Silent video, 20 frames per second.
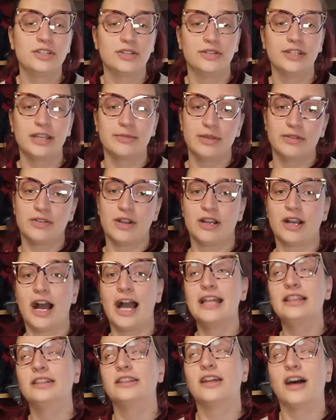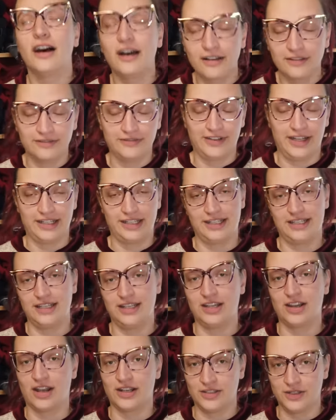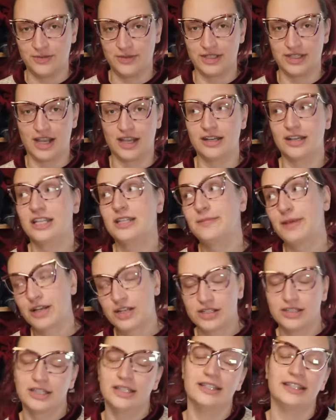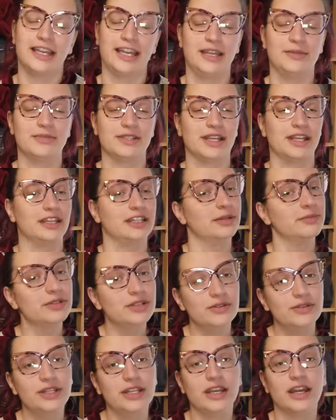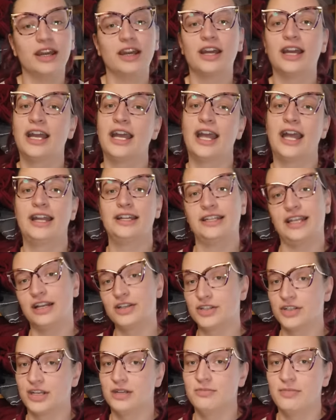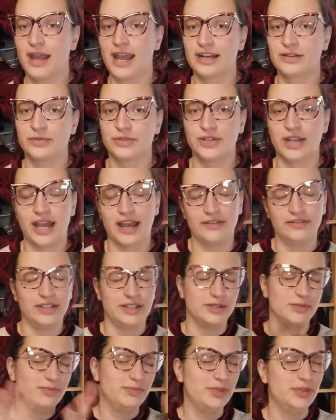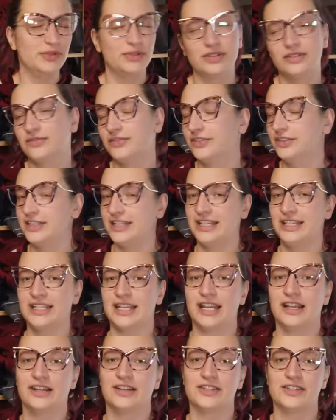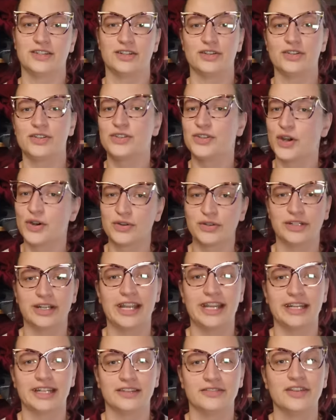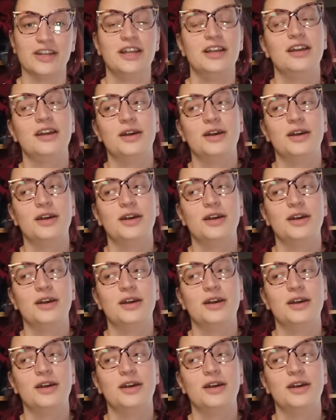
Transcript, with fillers: Now don't get me wrong, I love fantasy costume design, especially in games like Neptunia and Genshin Impact where you have these beautiful details that are so creative.